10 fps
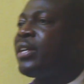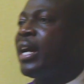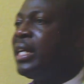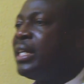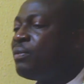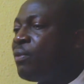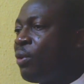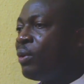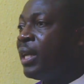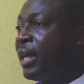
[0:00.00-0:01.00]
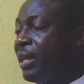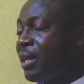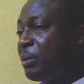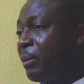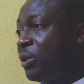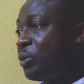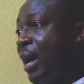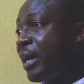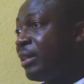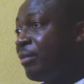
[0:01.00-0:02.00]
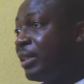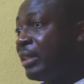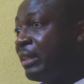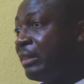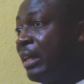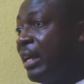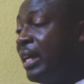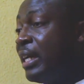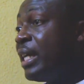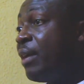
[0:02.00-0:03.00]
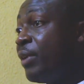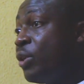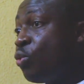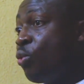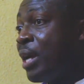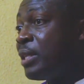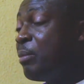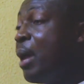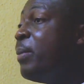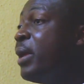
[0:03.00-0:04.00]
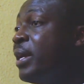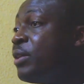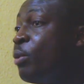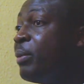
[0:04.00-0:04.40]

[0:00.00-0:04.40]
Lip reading: challenge for the spiritual activities given to us. Maybe it